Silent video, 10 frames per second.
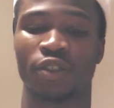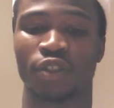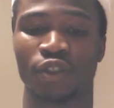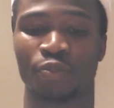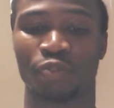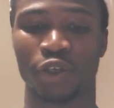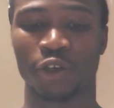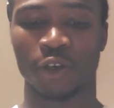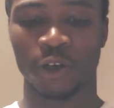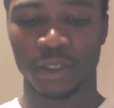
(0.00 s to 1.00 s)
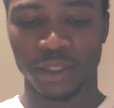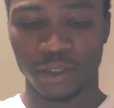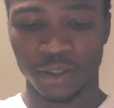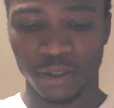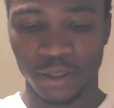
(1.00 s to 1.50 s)
just pure hearted,
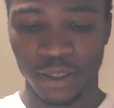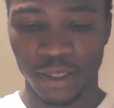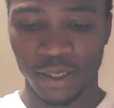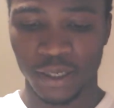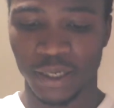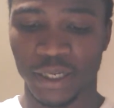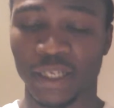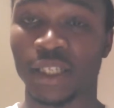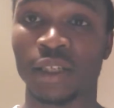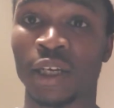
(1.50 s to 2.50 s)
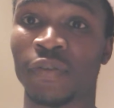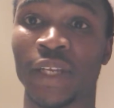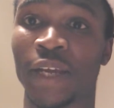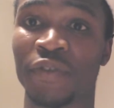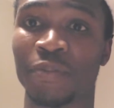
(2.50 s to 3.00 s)
and he
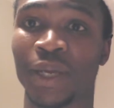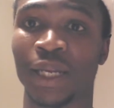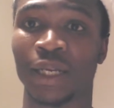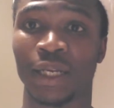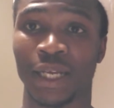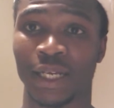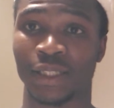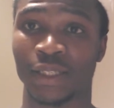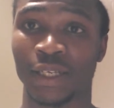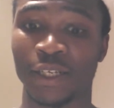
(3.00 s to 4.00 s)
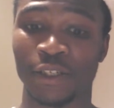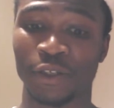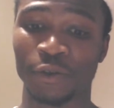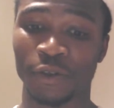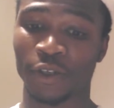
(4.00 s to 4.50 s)
loved every man. Like I said,
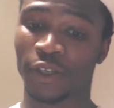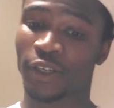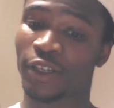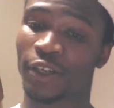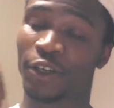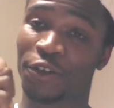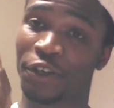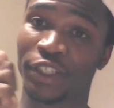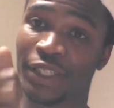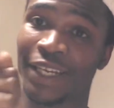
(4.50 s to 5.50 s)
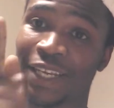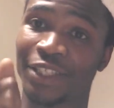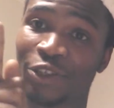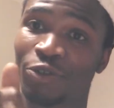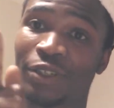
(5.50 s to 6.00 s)
a Christian
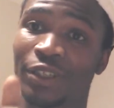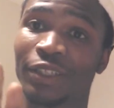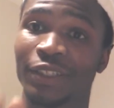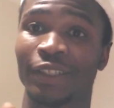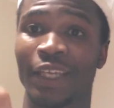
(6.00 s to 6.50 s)
has no look.